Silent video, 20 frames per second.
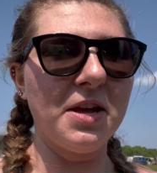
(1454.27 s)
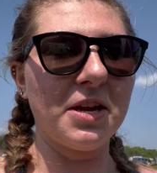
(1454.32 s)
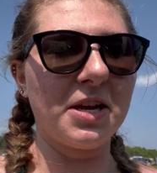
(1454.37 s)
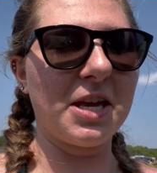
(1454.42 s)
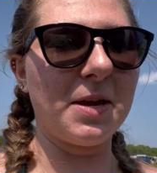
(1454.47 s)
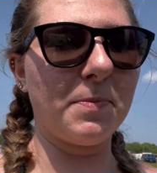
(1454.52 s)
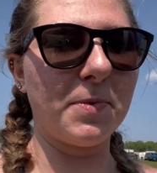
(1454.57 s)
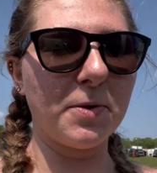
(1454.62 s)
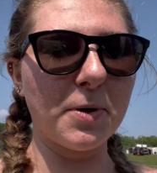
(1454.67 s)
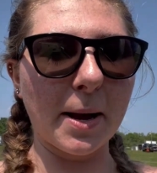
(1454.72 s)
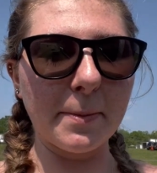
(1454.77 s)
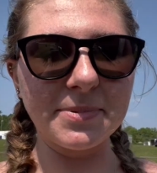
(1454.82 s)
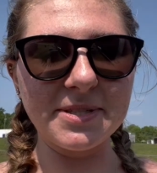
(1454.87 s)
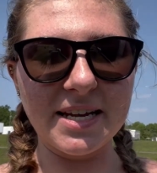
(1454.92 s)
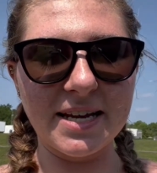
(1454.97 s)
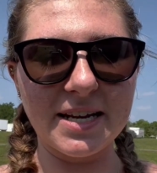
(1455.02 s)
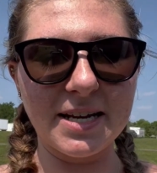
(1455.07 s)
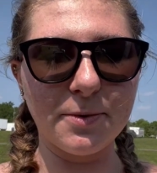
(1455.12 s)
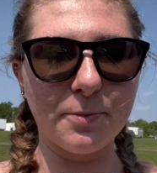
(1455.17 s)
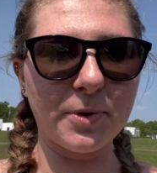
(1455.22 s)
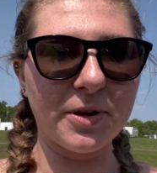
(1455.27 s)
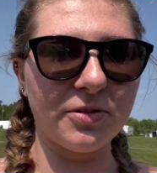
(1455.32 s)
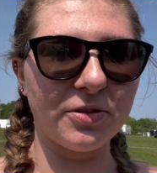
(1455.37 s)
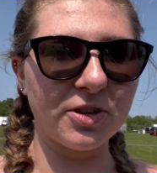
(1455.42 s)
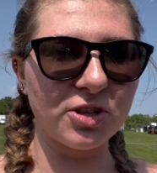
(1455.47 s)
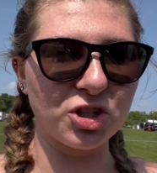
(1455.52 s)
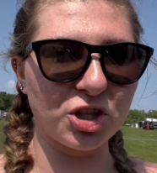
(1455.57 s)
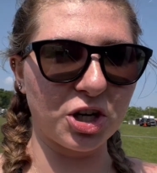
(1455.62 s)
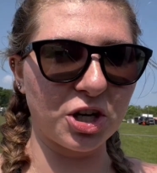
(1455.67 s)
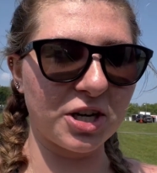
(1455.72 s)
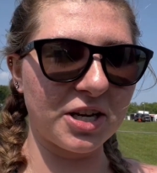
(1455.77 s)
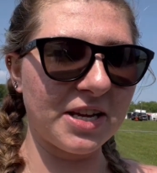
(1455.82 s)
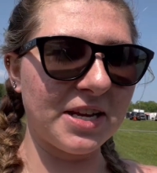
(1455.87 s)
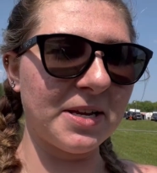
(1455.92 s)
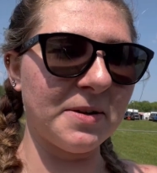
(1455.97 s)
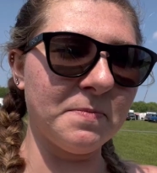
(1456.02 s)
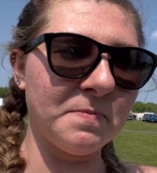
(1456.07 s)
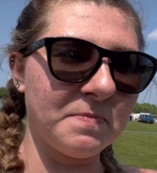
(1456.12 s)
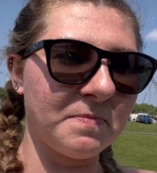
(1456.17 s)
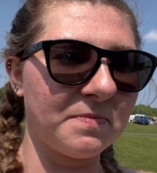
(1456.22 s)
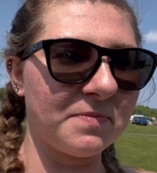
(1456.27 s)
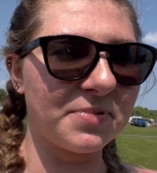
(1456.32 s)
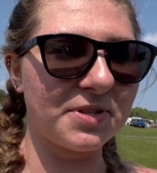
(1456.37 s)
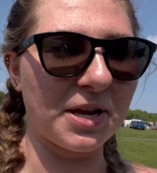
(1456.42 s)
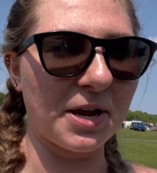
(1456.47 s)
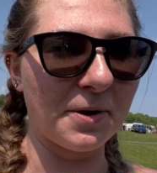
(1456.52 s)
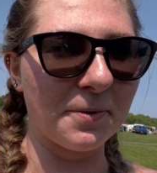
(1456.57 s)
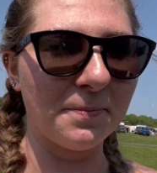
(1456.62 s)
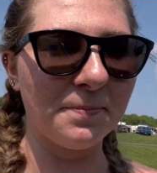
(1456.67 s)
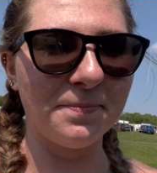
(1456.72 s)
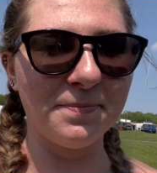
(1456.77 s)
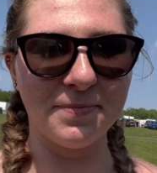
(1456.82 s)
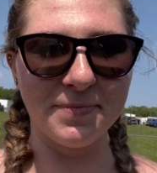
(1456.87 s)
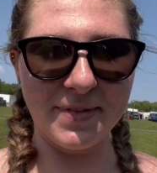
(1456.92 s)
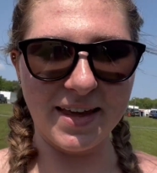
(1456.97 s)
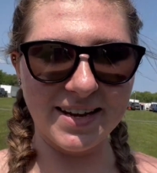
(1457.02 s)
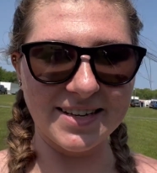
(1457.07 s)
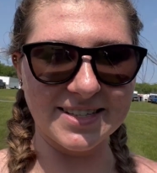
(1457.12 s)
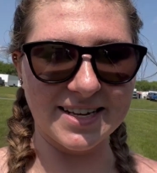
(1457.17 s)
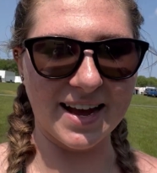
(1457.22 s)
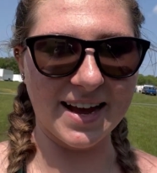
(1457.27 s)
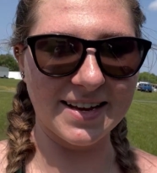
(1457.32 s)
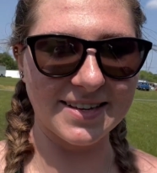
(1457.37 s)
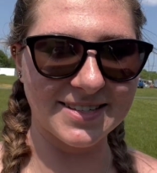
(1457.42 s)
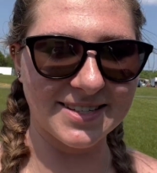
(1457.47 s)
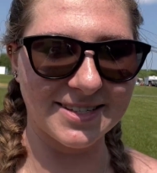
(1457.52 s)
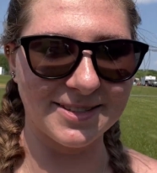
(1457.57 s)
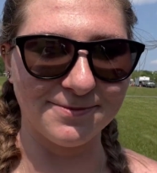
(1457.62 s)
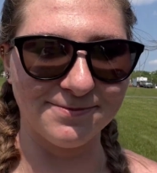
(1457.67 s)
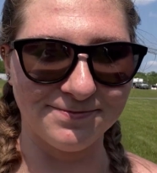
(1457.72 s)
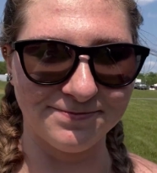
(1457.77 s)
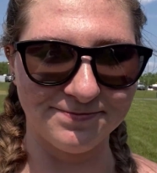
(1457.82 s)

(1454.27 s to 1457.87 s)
keep you updated with the journey. So thanks, guys.